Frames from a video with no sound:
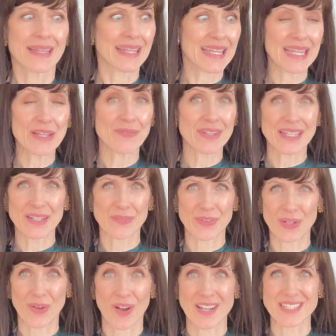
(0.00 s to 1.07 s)
even if the
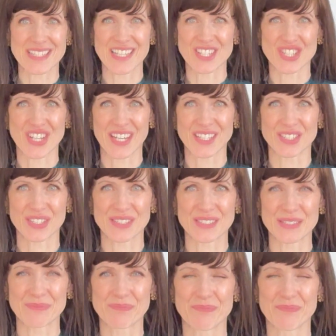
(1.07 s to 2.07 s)
content changes.